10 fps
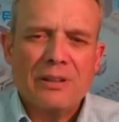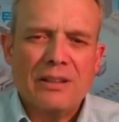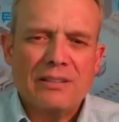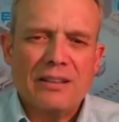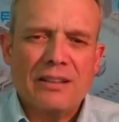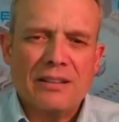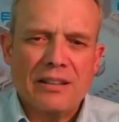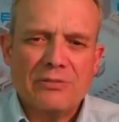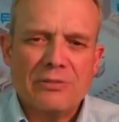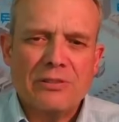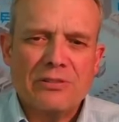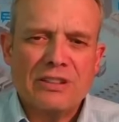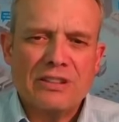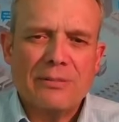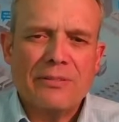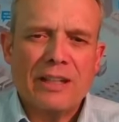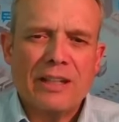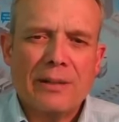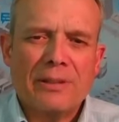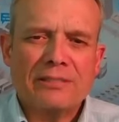But yes, we do see some of it
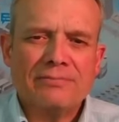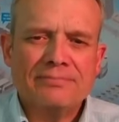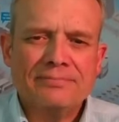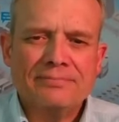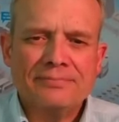happening.